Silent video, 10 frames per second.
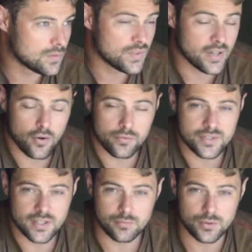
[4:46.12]
Yeah,
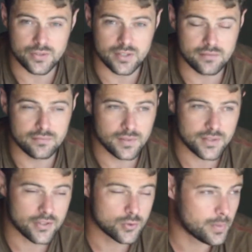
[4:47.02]
obviously I'm using
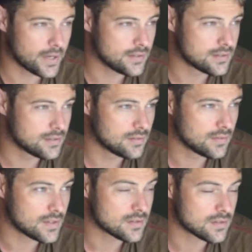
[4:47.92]
essential baits.
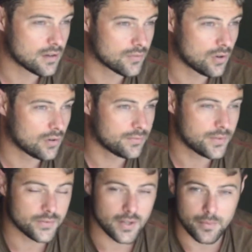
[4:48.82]
I've got
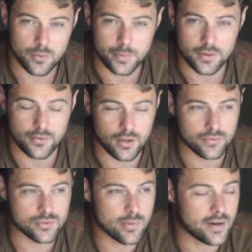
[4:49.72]
15mm
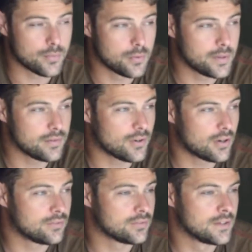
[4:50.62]
B5 and 20mm B5.